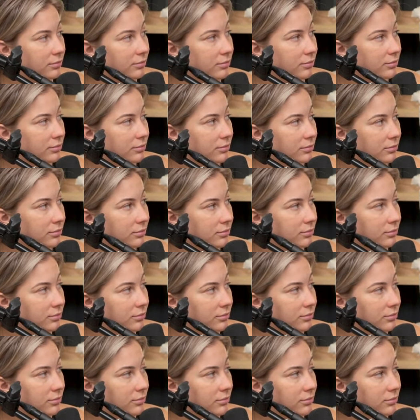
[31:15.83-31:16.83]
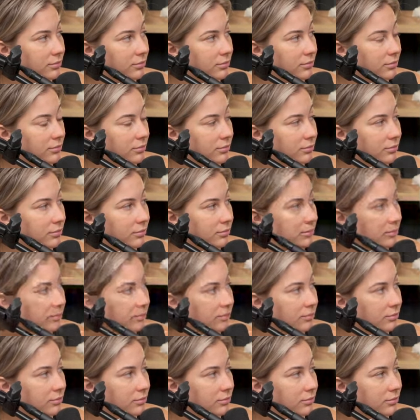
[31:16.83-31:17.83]

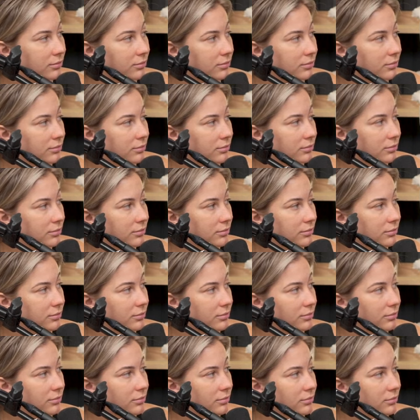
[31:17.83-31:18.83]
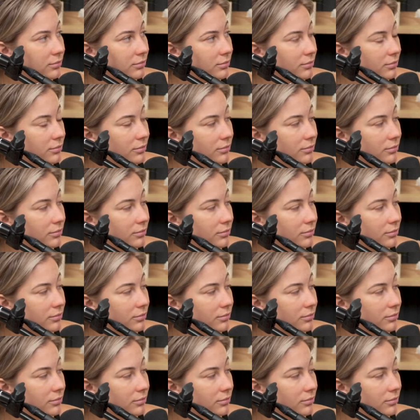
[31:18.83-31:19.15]
(silent)